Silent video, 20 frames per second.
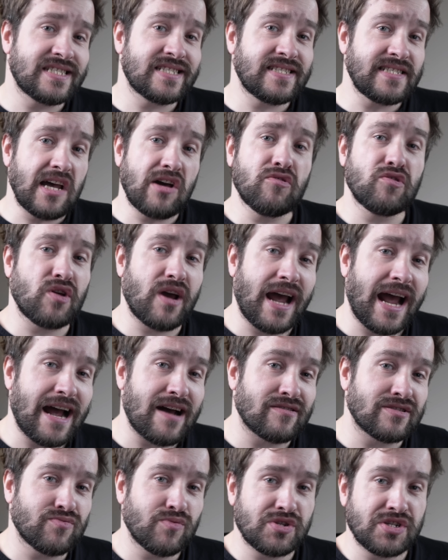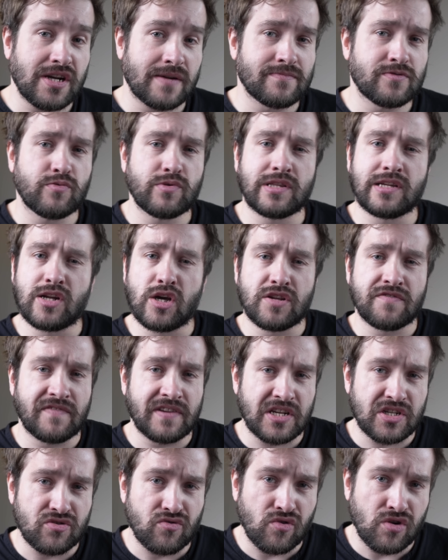sell your house, which comes with a load of
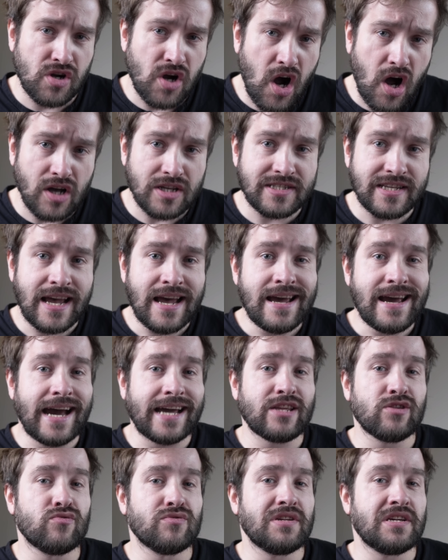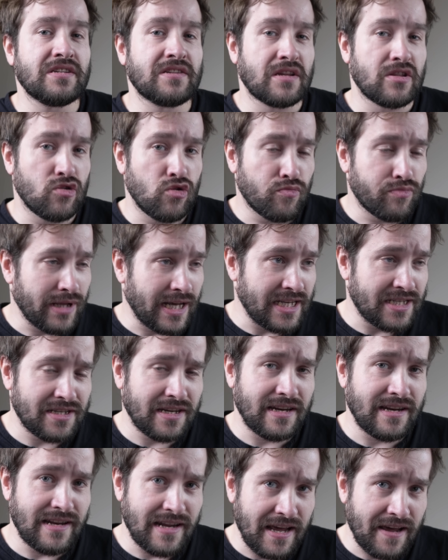additional costs, and you'll need a new place
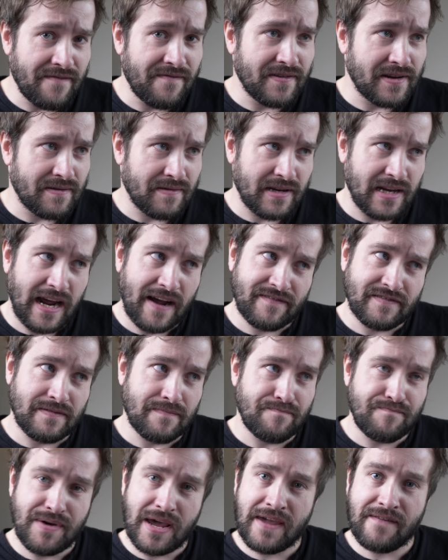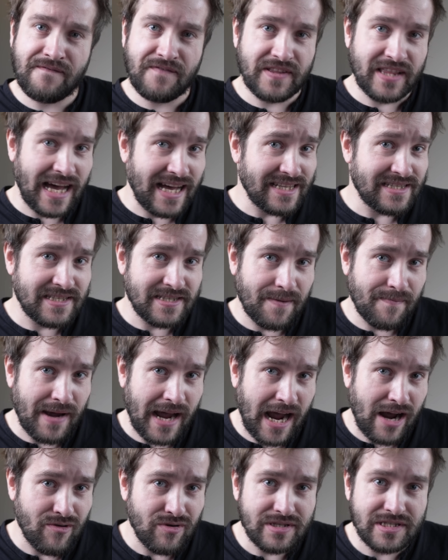to live and have to pay for that
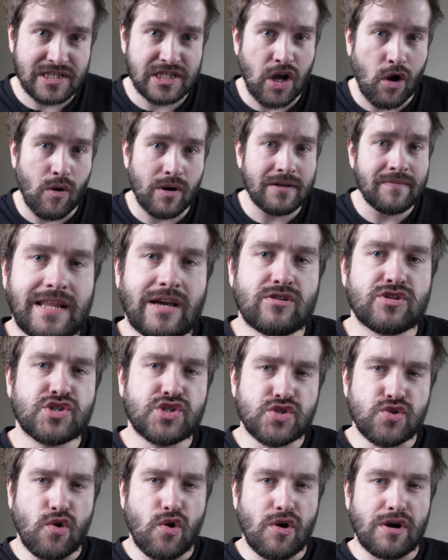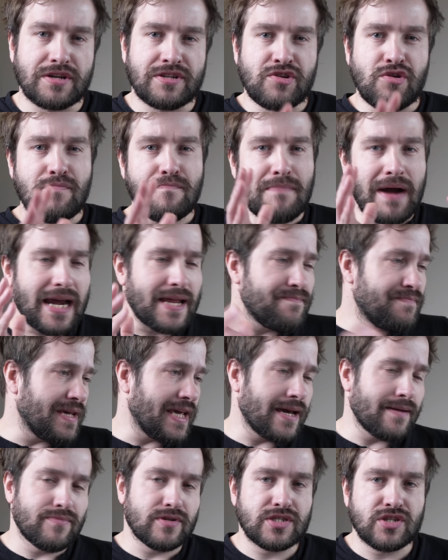somehow and so on. Now, sure, you might
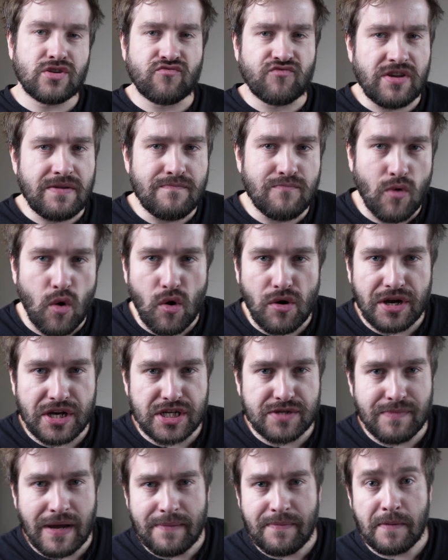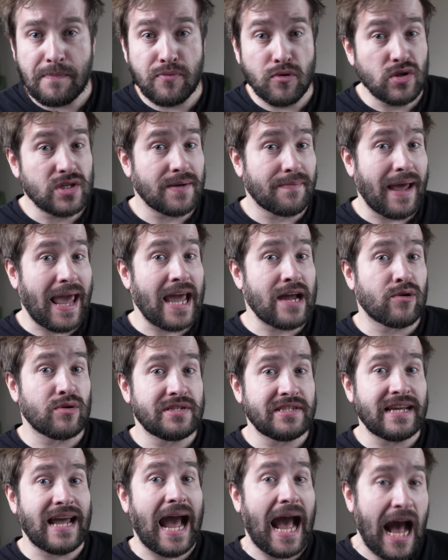be able to remortgage, maybe pull some
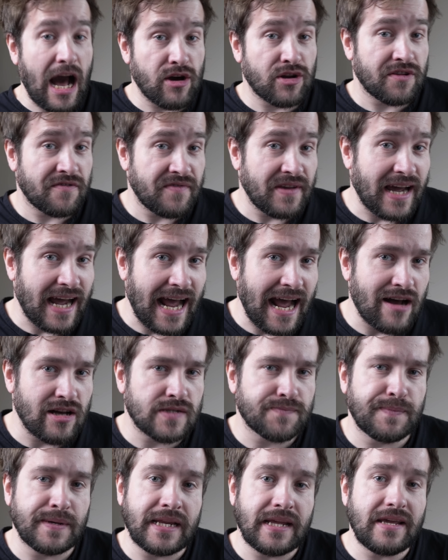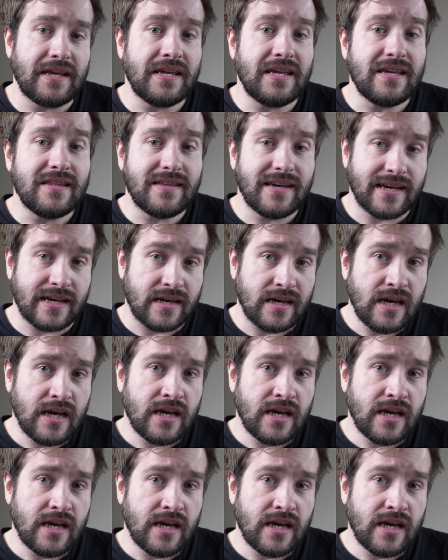equity out of your house, but either